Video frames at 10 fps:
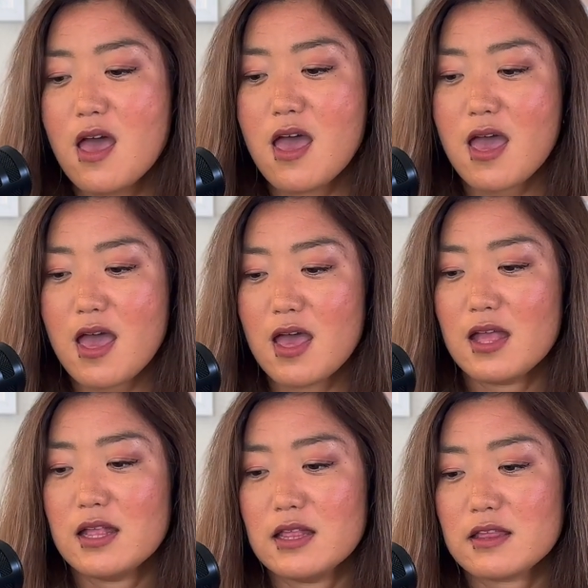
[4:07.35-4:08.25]

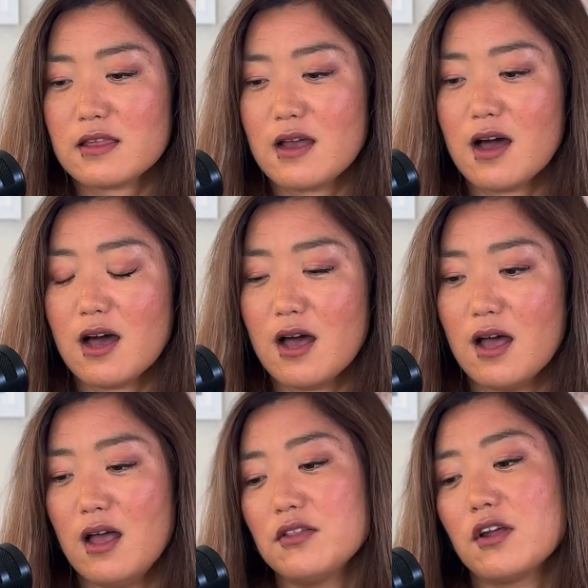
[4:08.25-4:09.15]
And
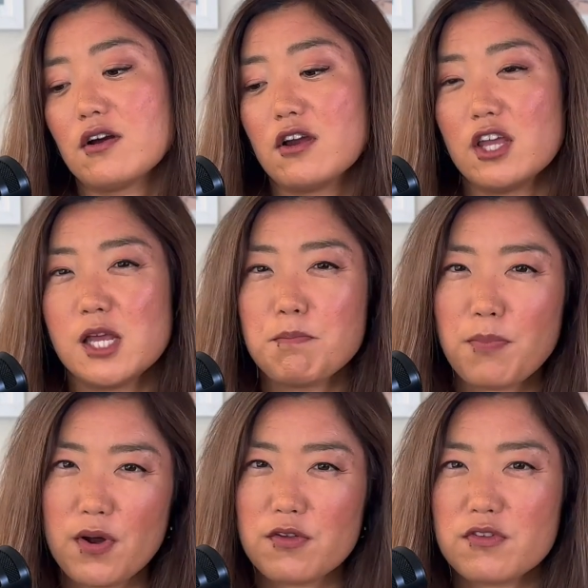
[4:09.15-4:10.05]
there are
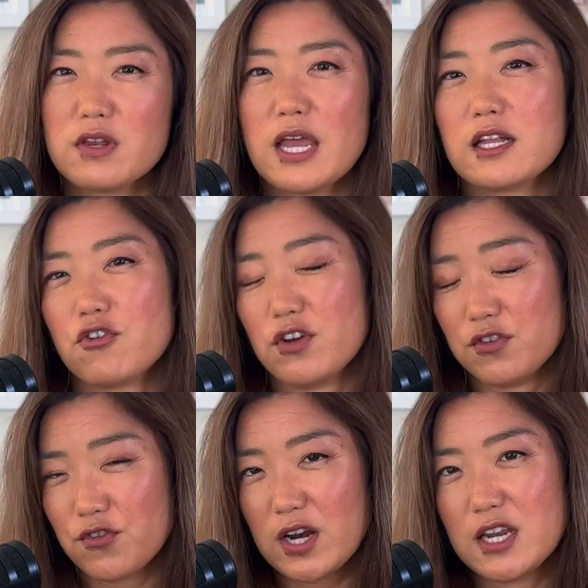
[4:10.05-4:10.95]
in-person, like
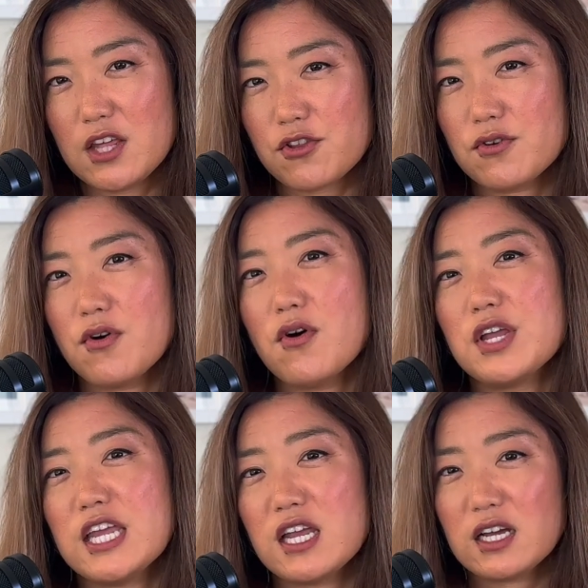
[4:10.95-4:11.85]
traditional
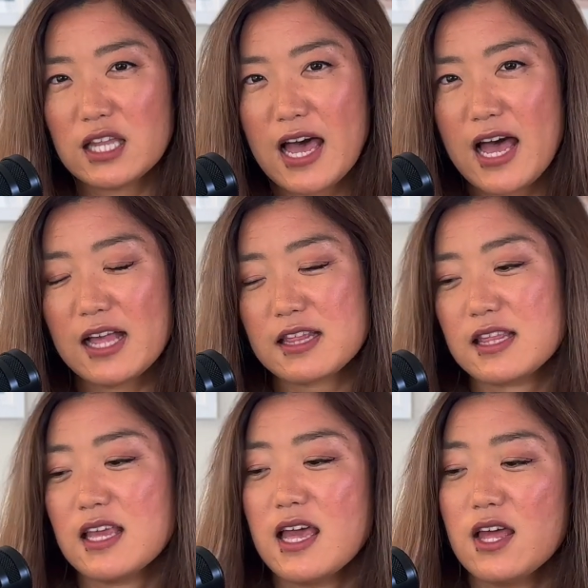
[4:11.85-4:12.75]
in-class
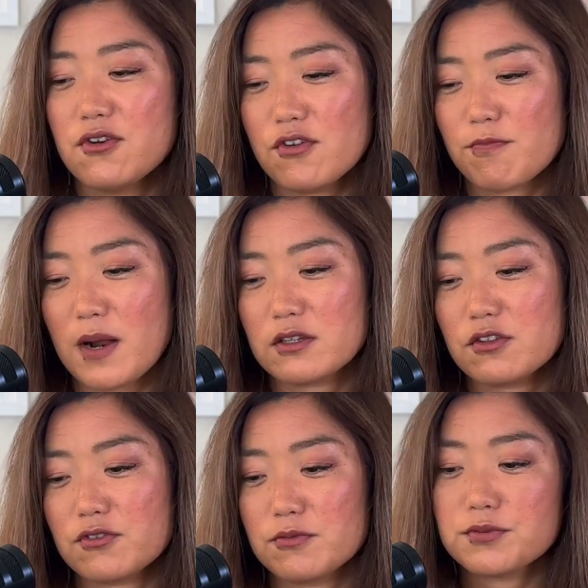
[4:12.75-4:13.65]
nurse
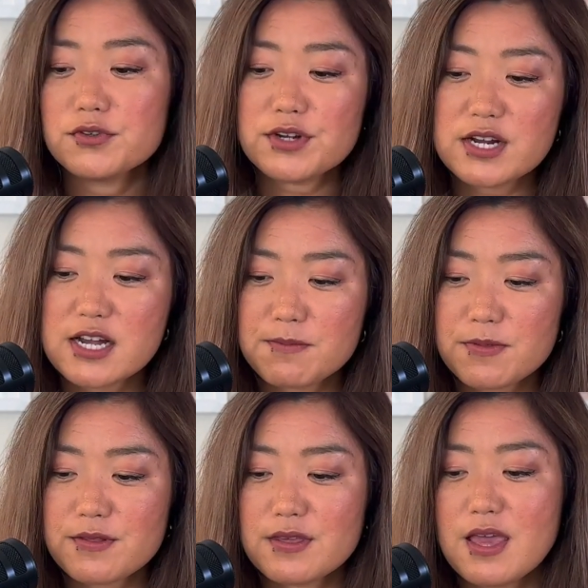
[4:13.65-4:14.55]
practitioner programs.